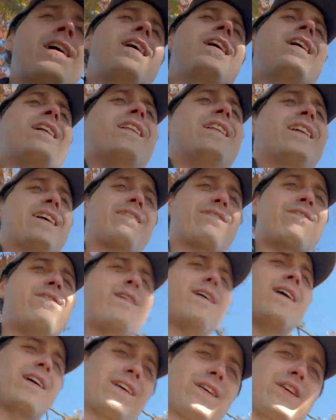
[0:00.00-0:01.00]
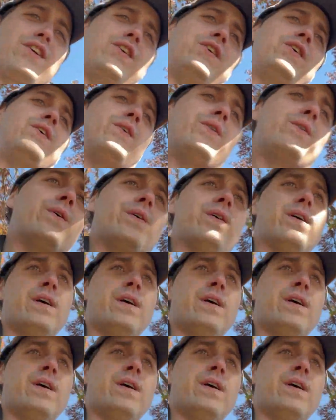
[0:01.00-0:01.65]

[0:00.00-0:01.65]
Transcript: Yeah. Like, fuck you.